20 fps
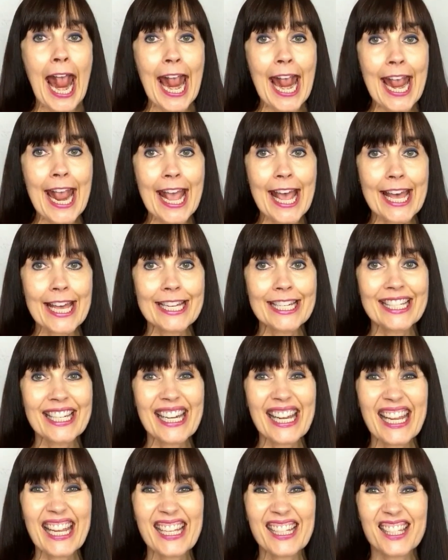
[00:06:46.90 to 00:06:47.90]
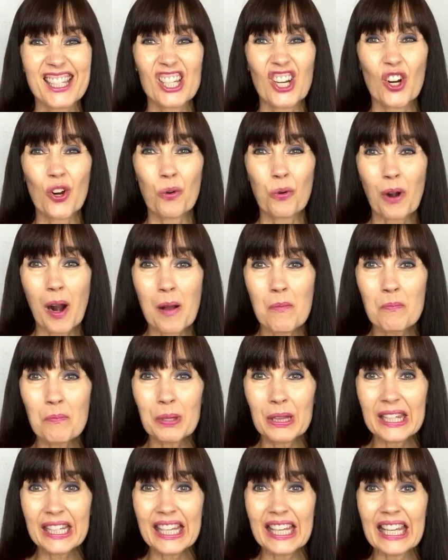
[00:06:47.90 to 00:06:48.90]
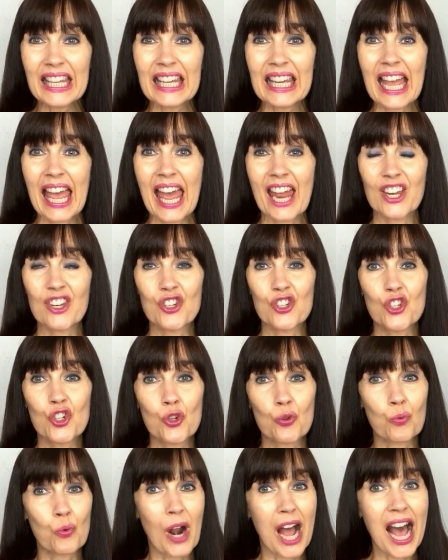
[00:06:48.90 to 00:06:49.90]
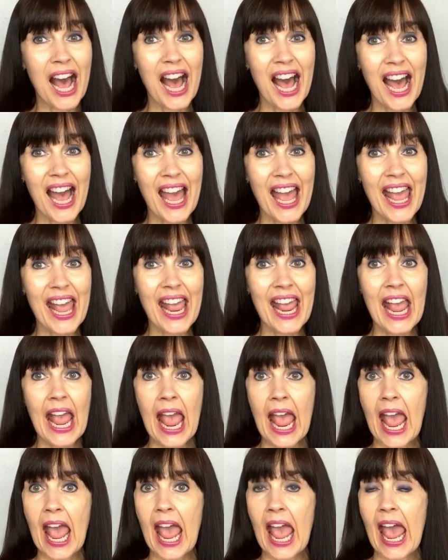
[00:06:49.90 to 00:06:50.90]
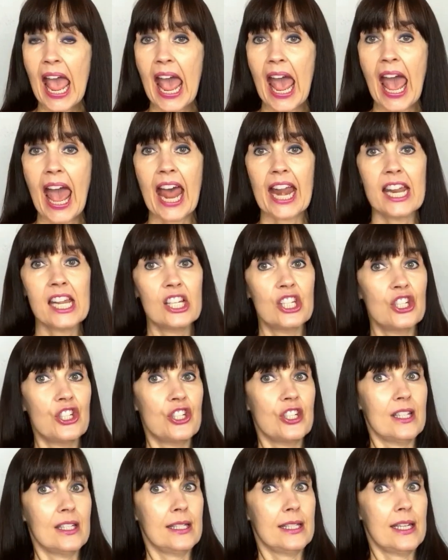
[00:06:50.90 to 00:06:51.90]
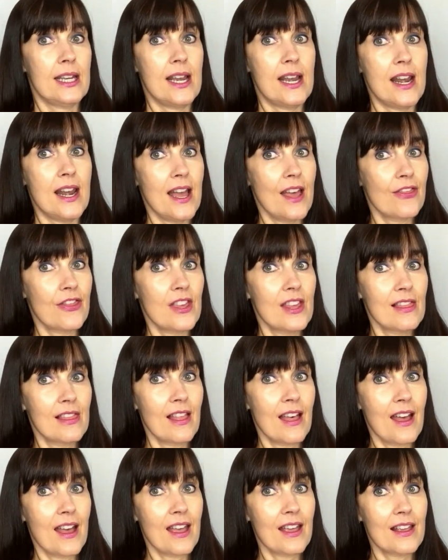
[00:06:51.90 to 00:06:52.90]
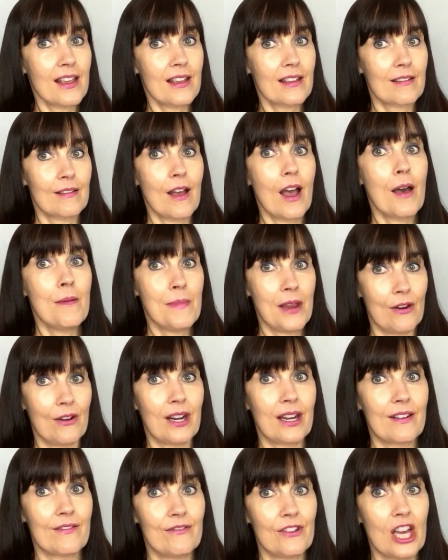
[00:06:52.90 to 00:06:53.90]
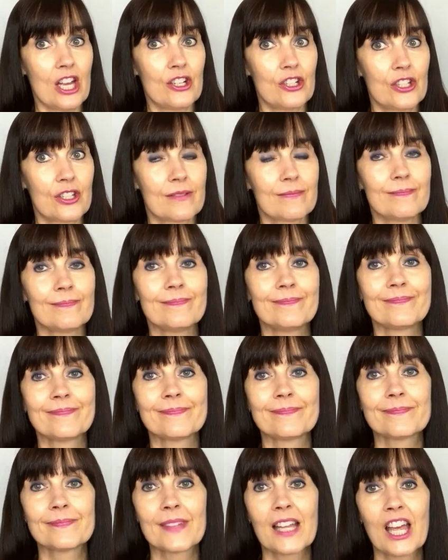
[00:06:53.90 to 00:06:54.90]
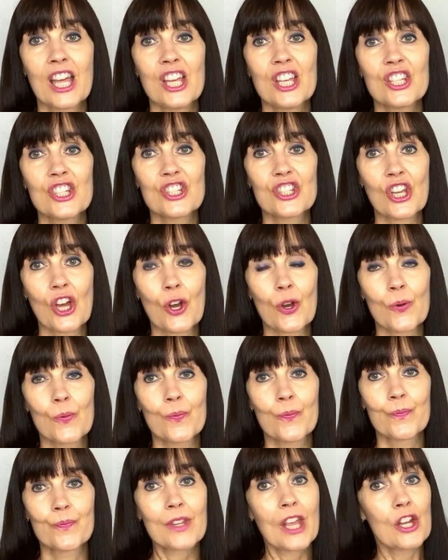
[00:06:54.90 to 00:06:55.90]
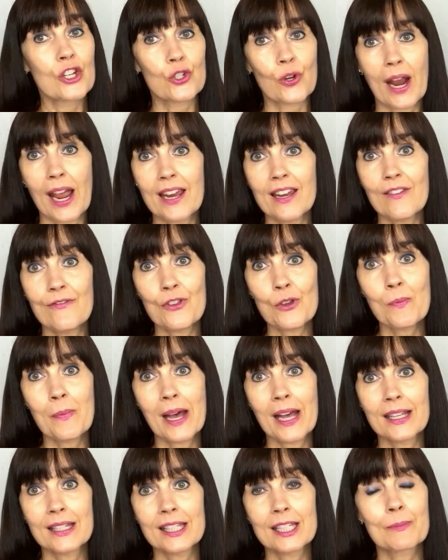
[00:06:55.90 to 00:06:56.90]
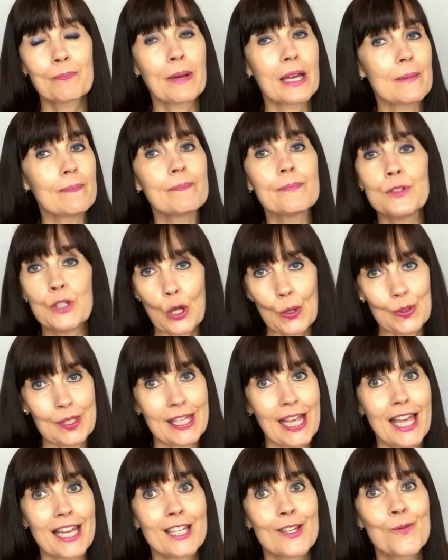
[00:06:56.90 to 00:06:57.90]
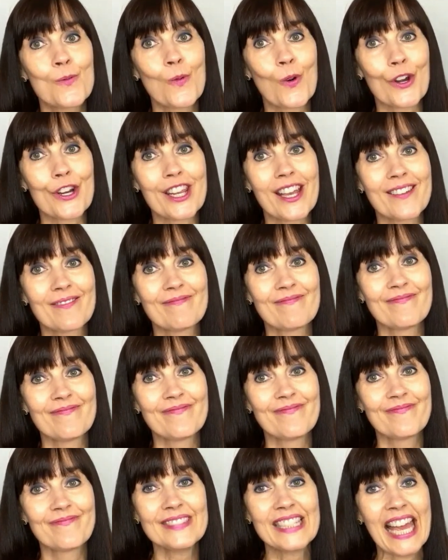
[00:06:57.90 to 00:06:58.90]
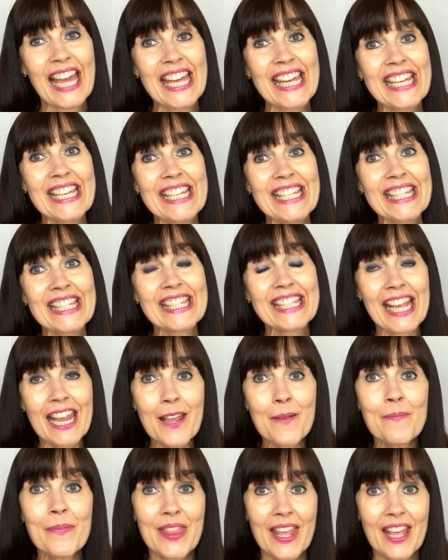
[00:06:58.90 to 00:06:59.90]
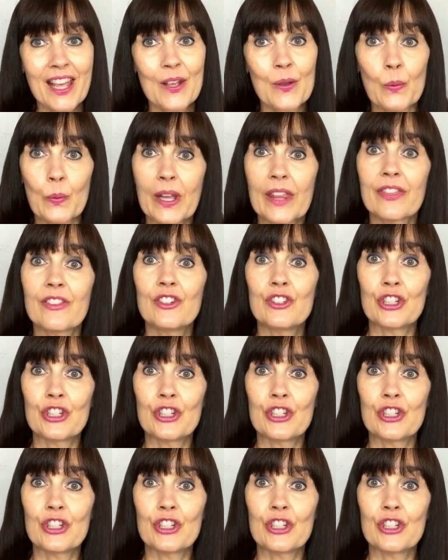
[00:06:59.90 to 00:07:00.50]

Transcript: and it's crumbly and dry and it's just nothing like American fudge. So try it if you must, but don't say I didn't warn you. Same thing with